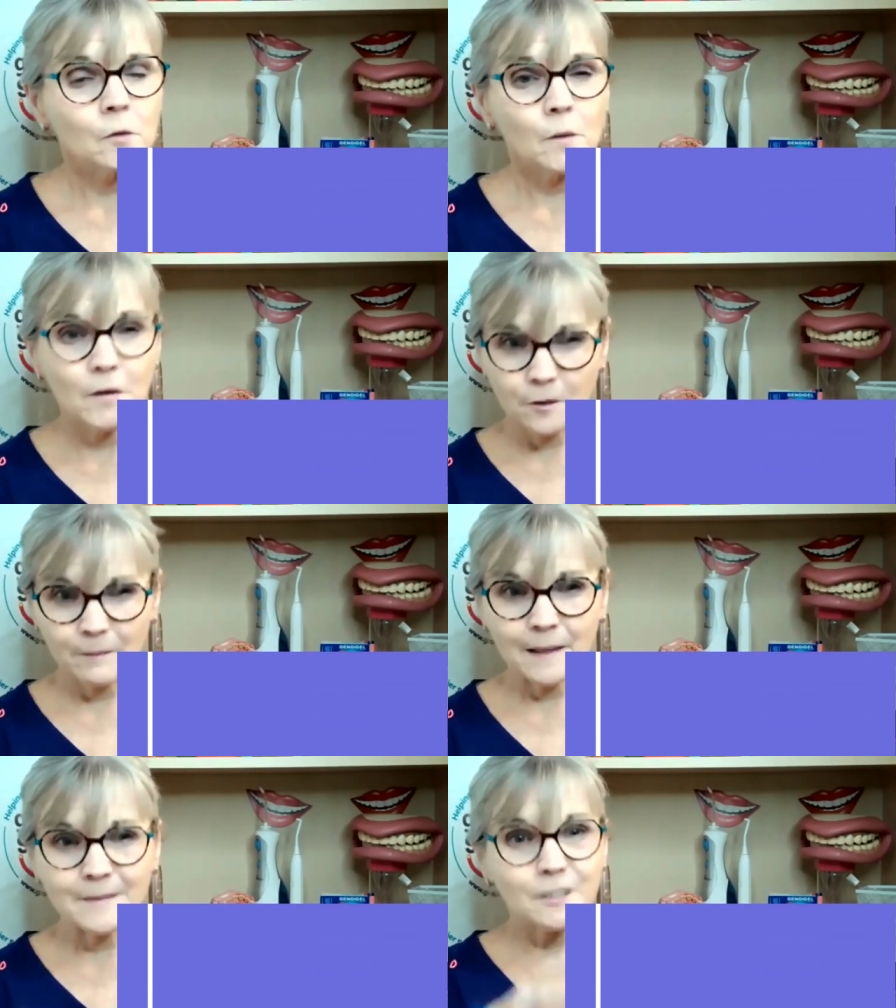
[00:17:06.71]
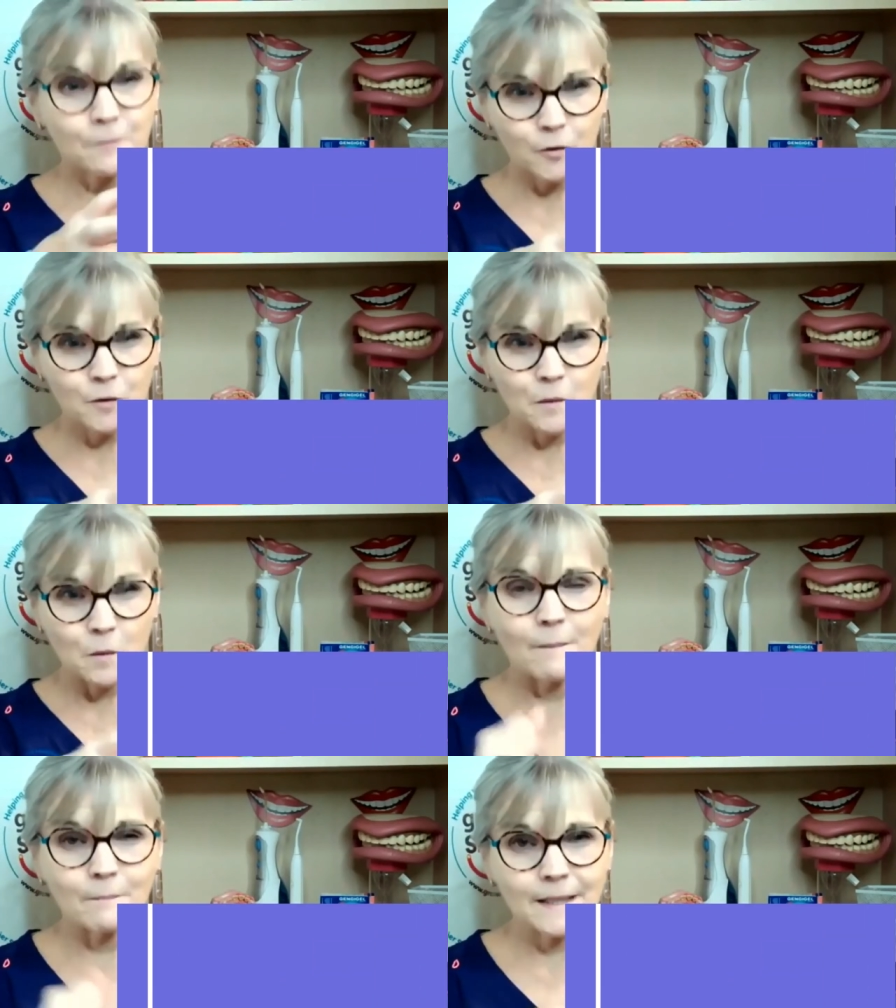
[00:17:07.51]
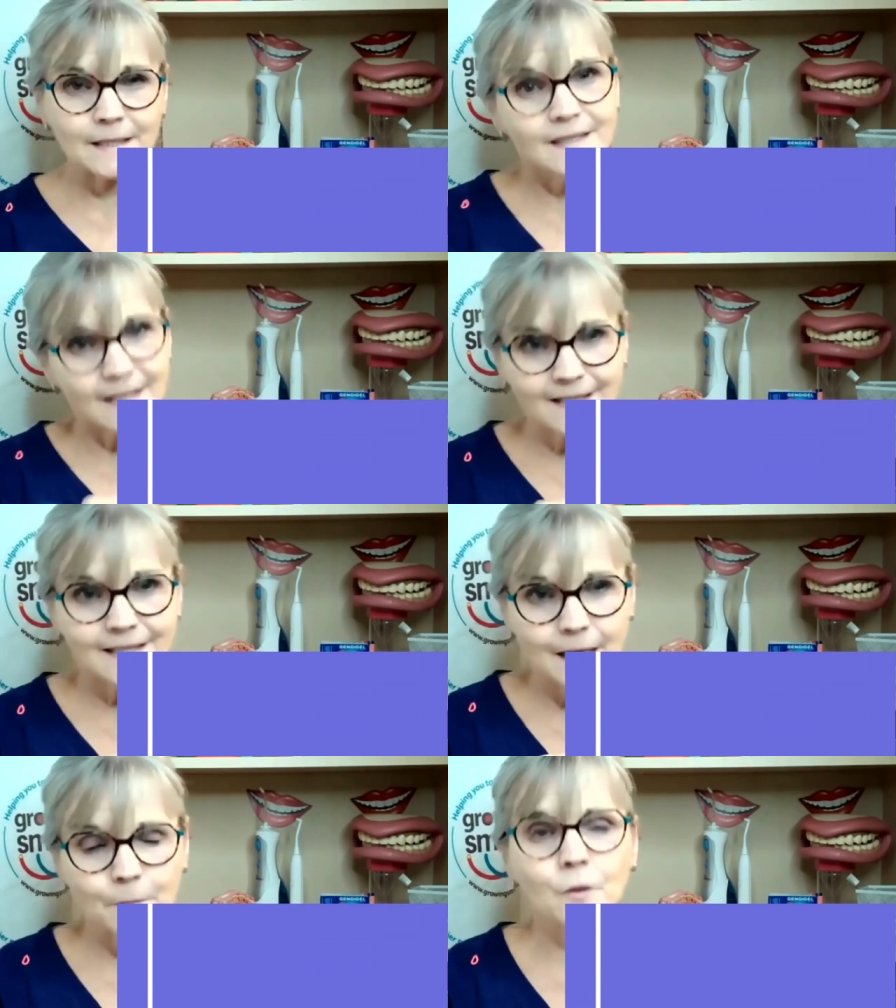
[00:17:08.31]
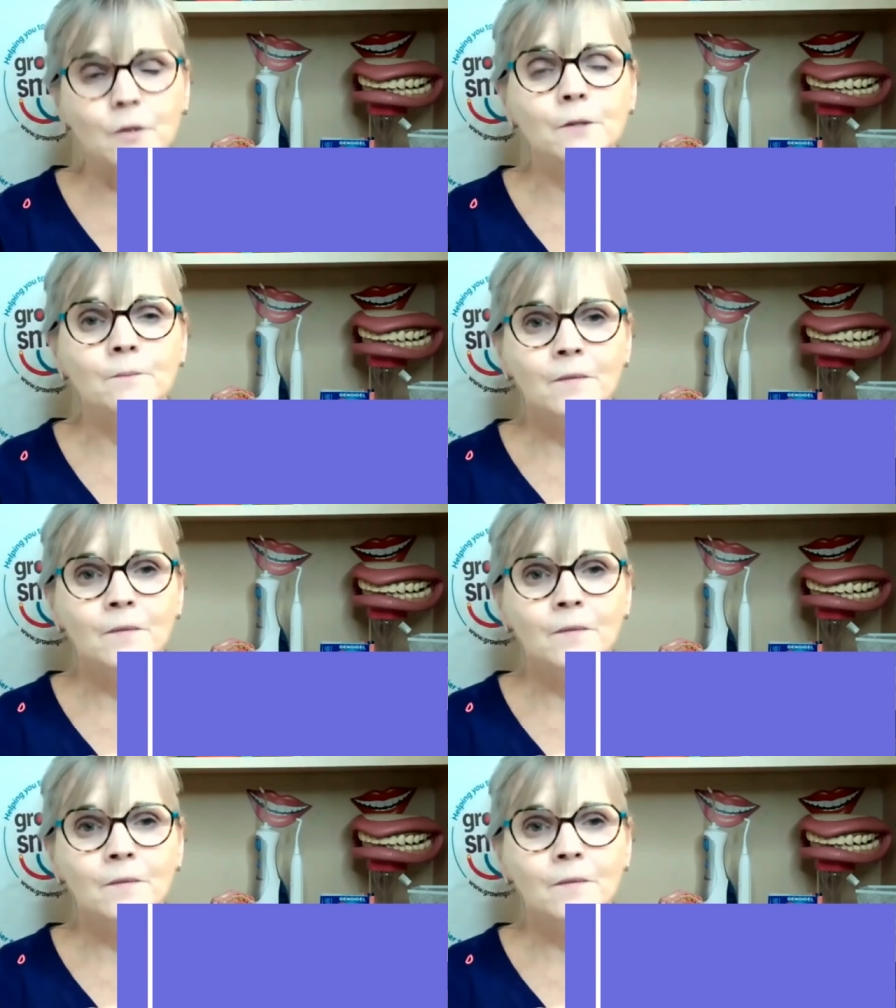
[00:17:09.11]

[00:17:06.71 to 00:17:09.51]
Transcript: When they're babies, you put them in one place and they stay put.